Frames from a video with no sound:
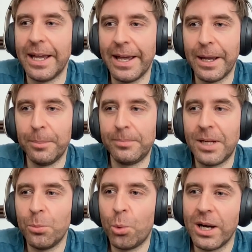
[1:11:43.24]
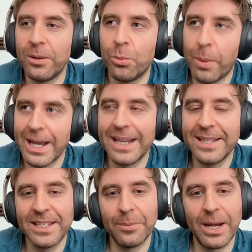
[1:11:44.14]
And what my
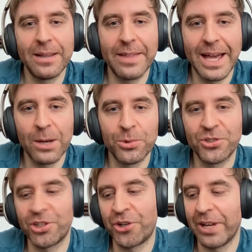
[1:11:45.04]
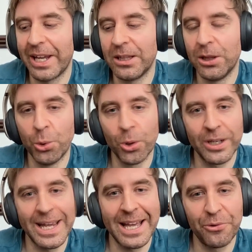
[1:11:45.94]
idea behind that was to create
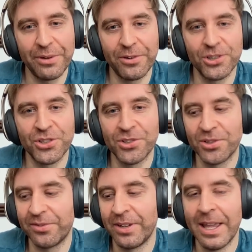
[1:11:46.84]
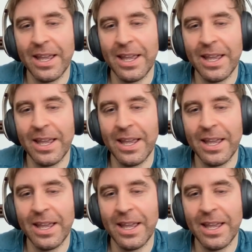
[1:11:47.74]
lower calorie versions of,